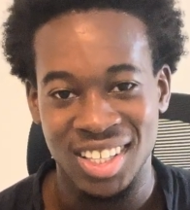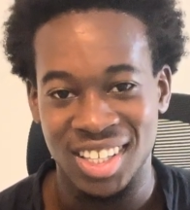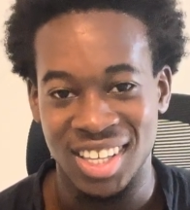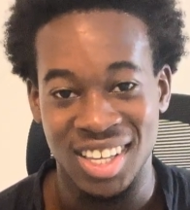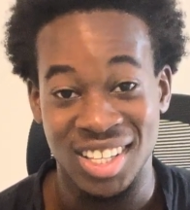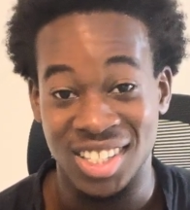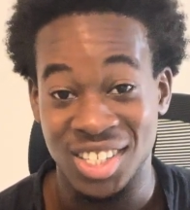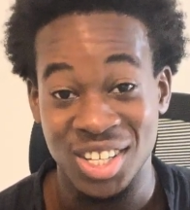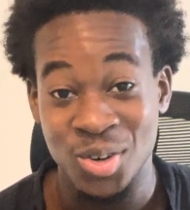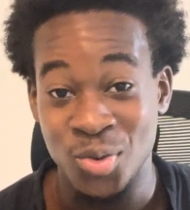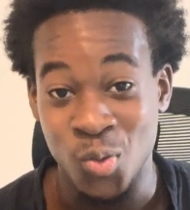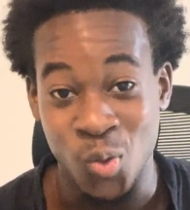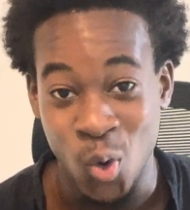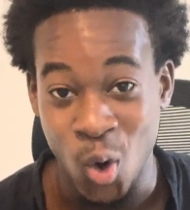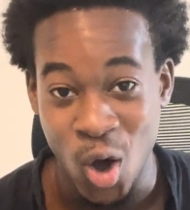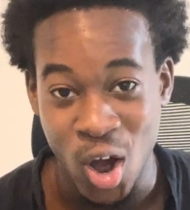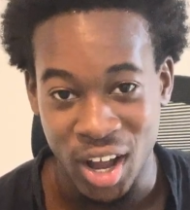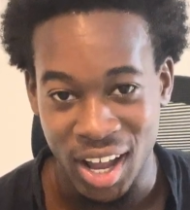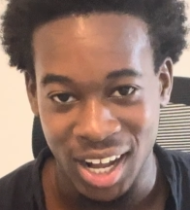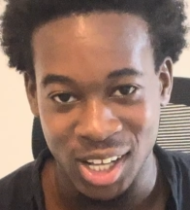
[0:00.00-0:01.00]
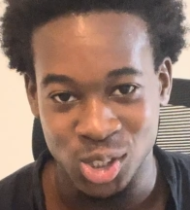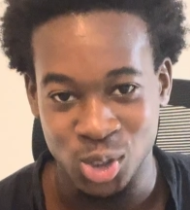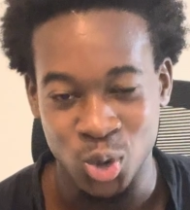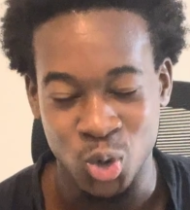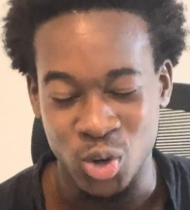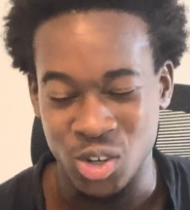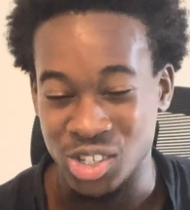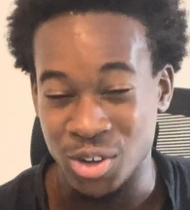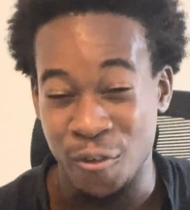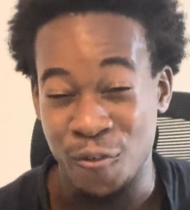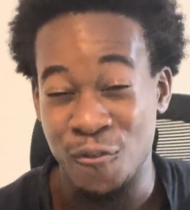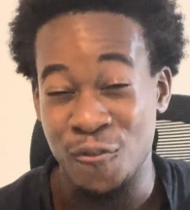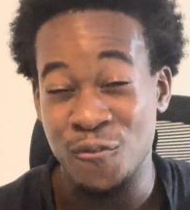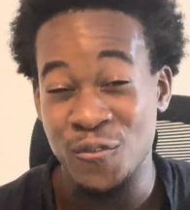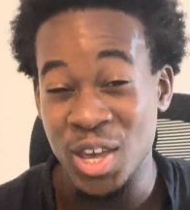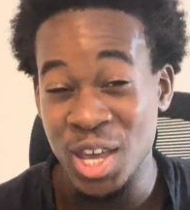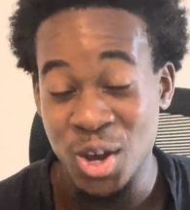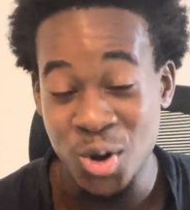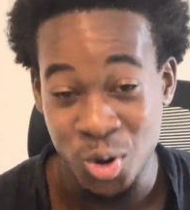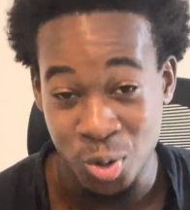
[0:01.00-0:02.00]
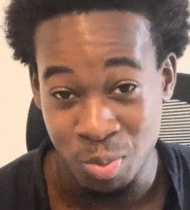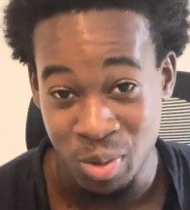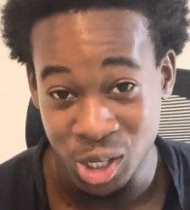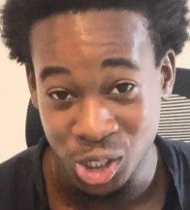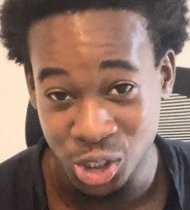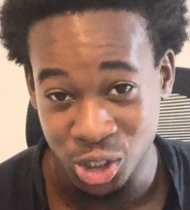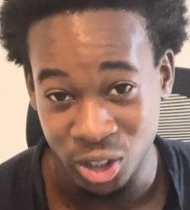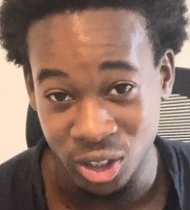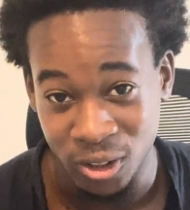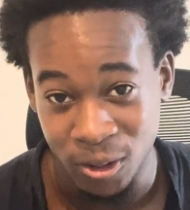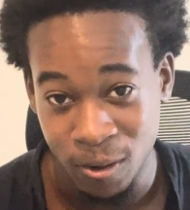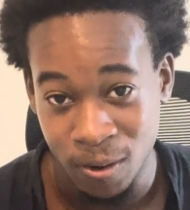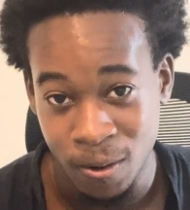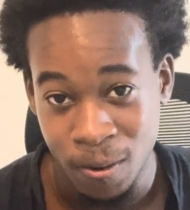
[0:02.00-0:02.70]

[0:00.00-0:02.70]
It didn't work at all. It was a failed mission.